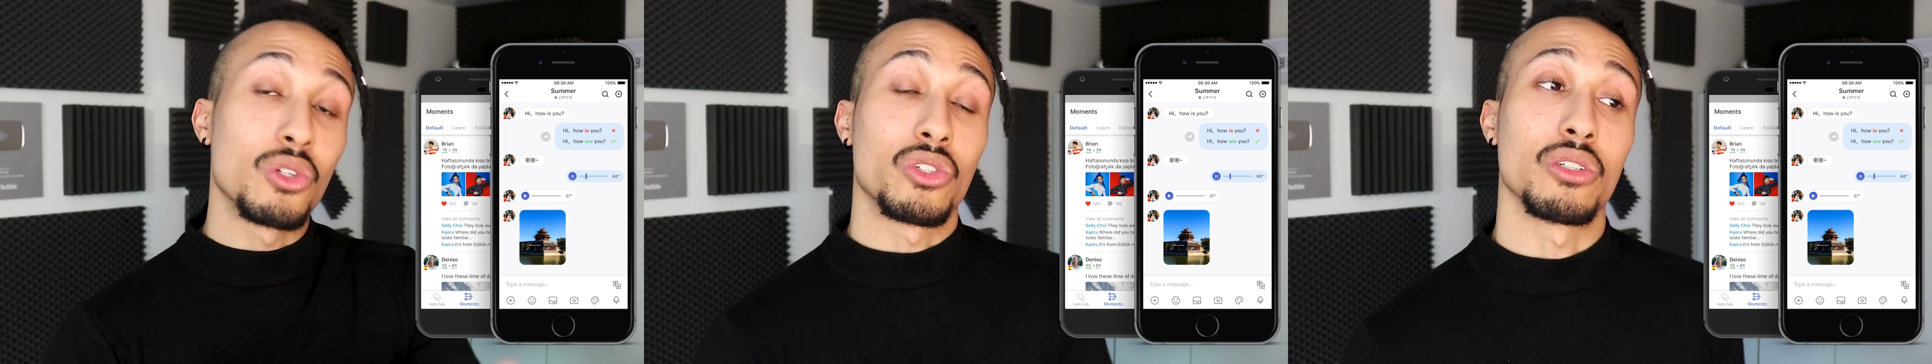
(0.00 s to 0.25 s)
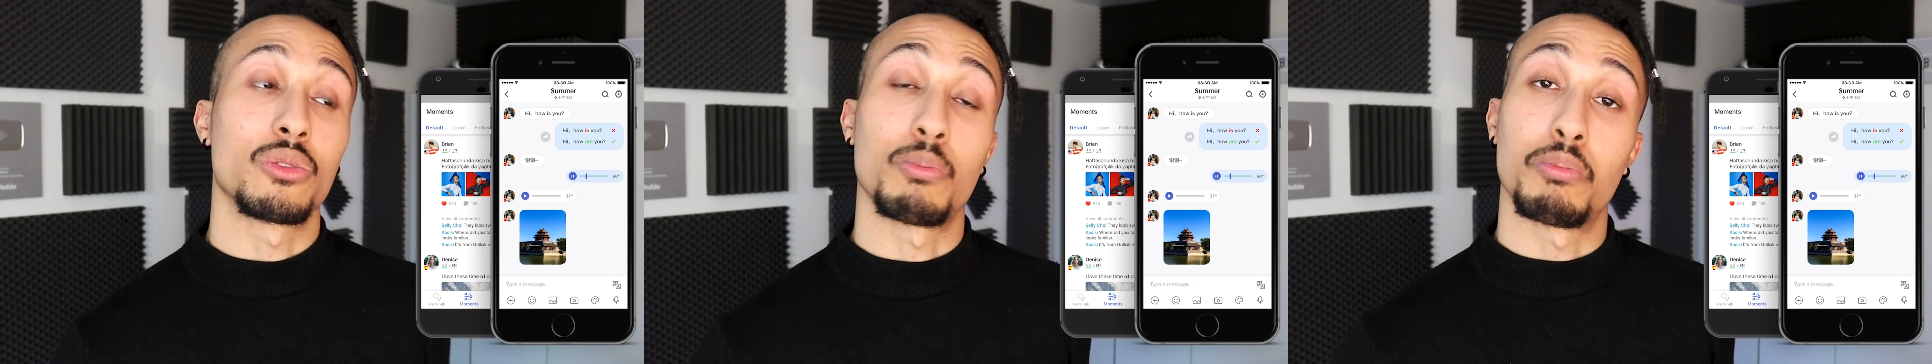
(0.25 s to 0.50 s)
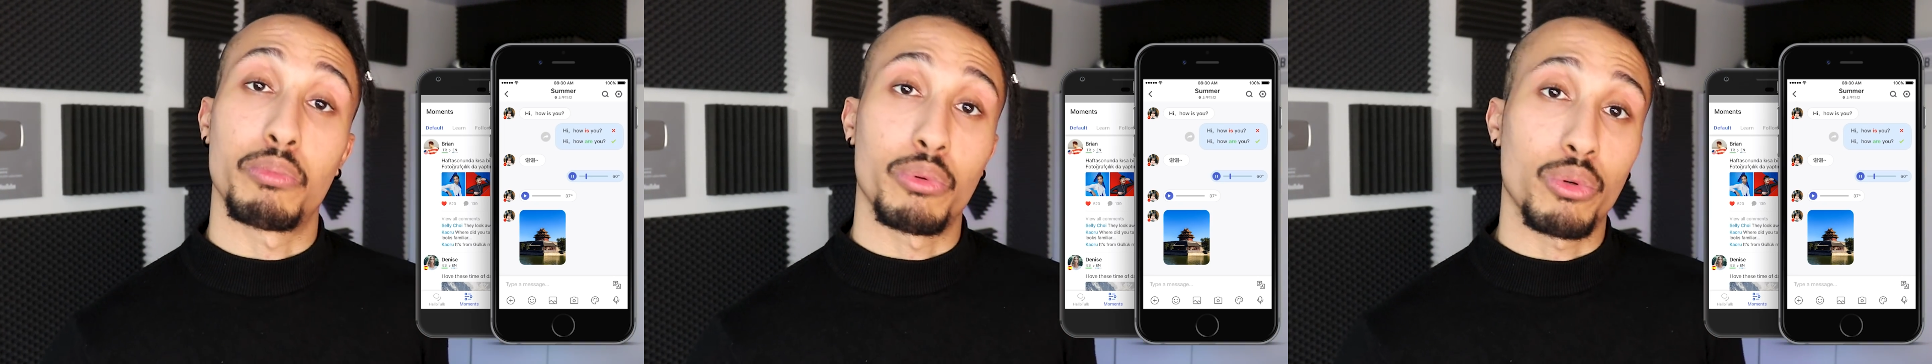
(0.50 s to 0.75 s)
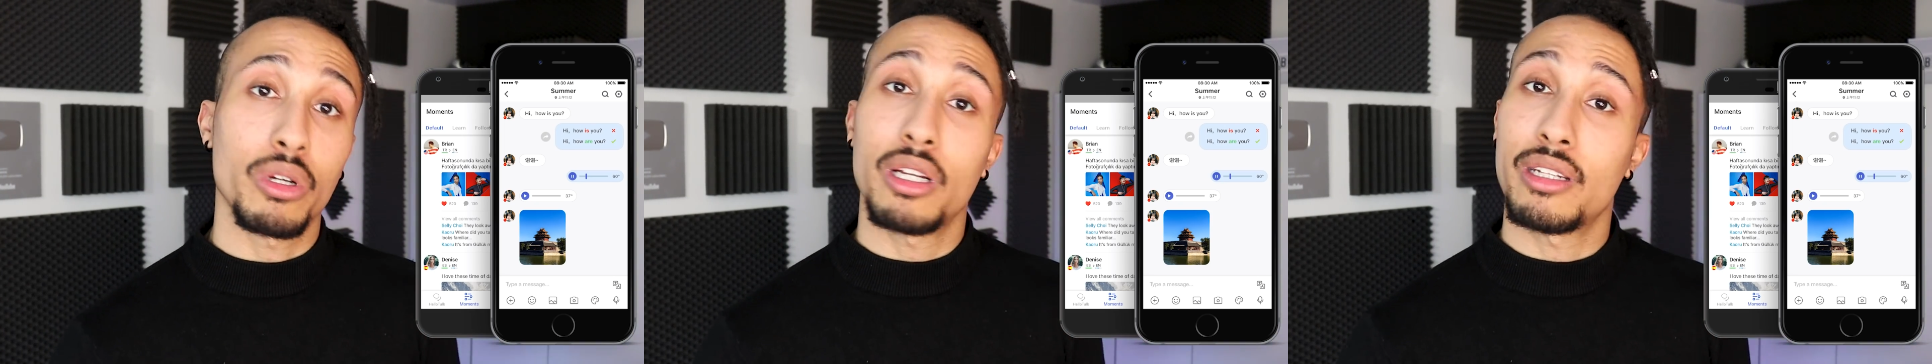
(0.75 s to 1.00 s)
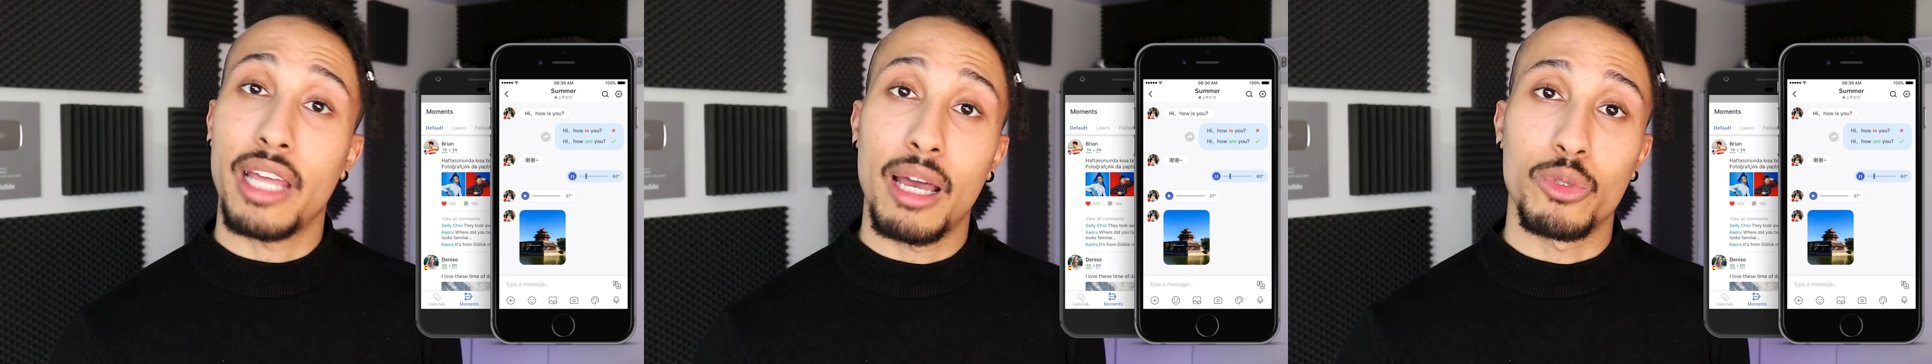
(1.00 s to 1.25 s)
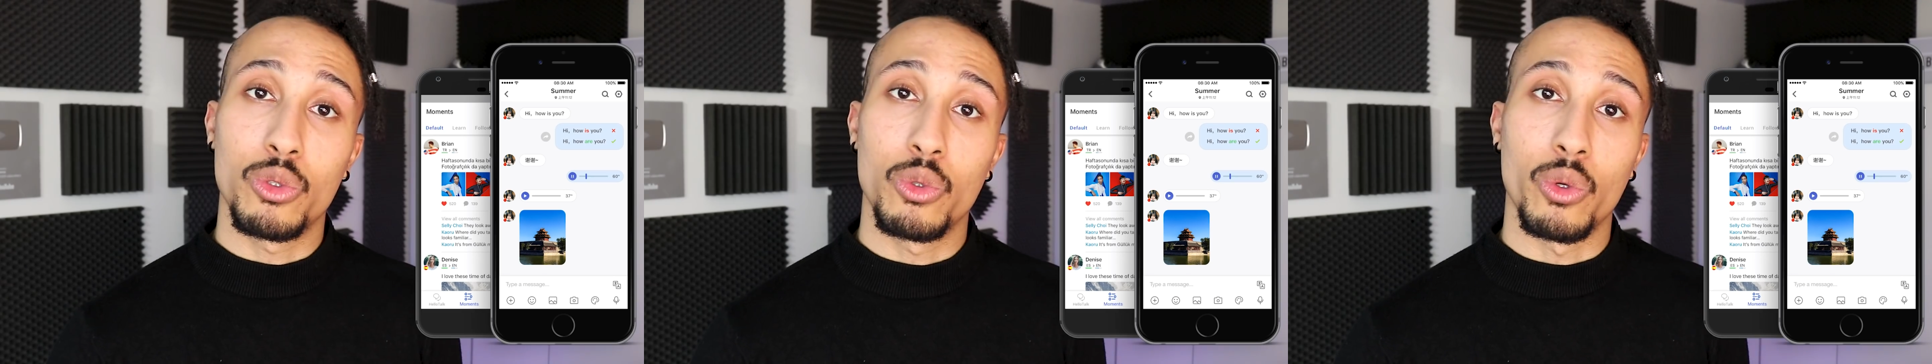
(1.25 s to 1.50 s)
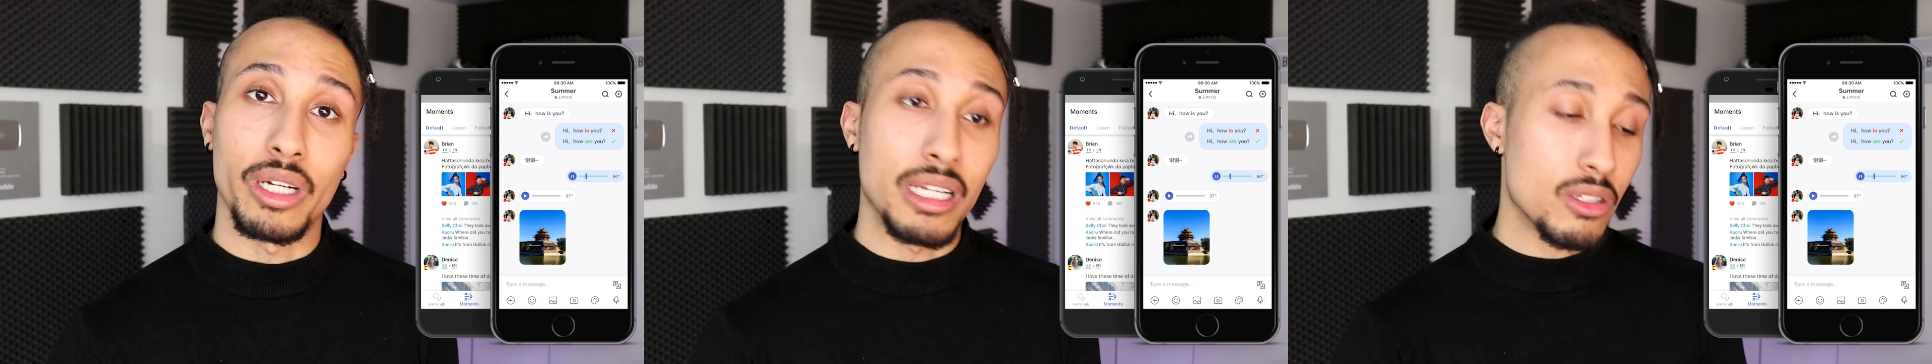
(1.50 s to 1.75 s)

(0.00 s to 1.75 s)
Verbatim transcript: which is pretty damn cool.